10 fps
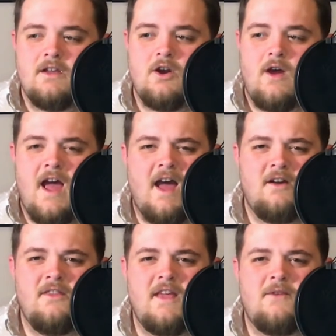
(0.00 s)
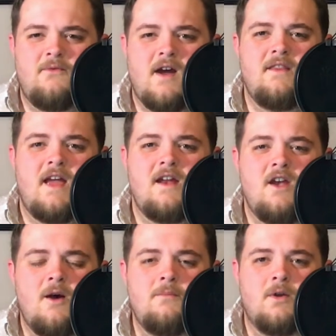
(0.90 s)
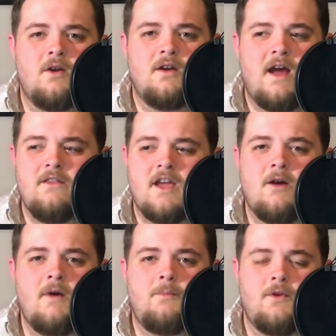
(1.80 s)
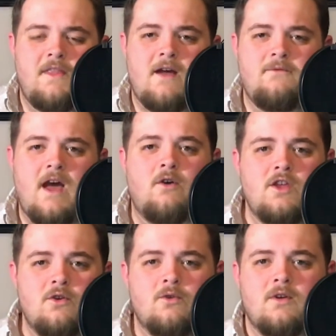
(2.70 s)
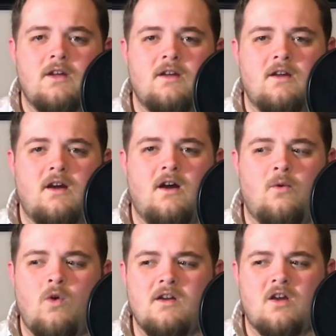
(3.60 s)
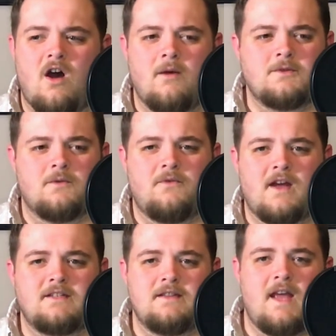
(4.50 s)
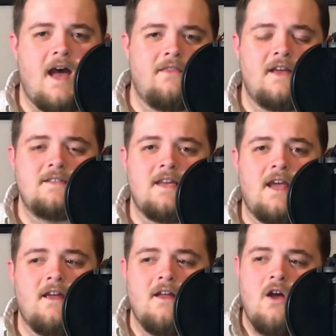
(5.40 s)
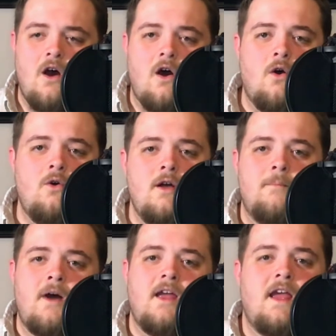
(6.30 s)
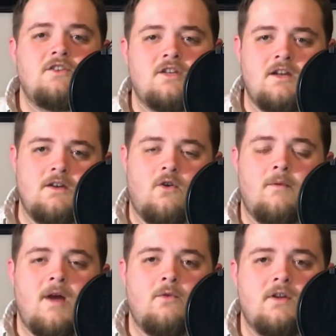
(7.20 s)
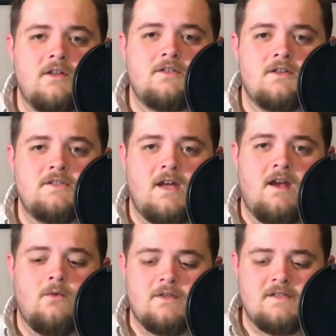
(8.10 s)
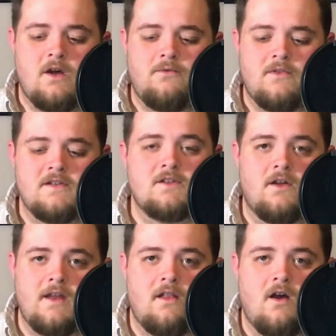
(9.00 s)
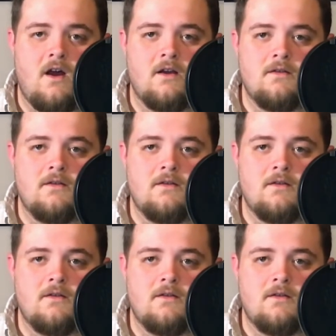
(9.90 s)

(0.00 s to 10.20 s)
how did they find that number? How did they come up with that value? What comps reflected that? And they say, oh, my agent or my realtor said it would sell for this all day long.